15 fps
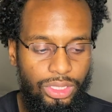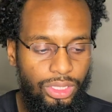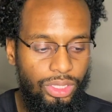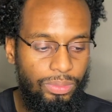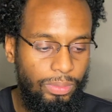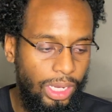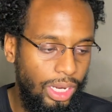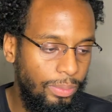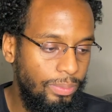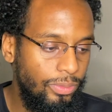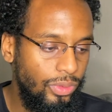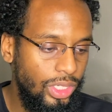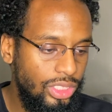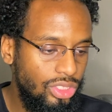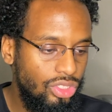my
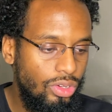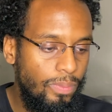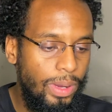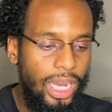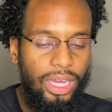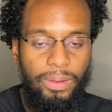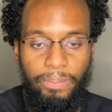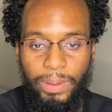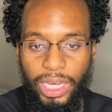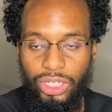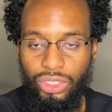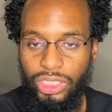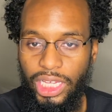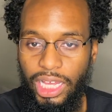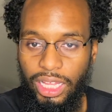original model
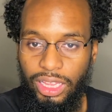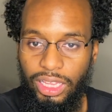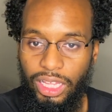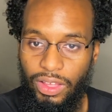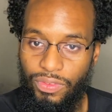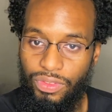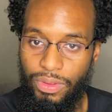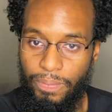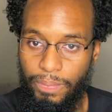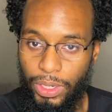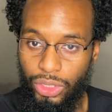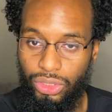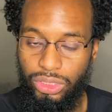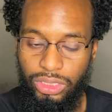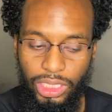that I love the
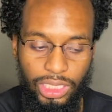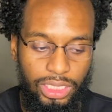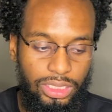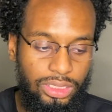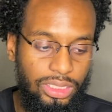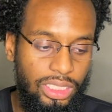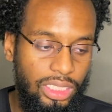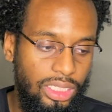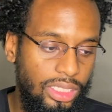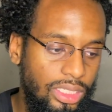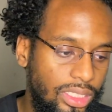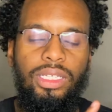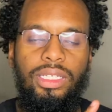most is the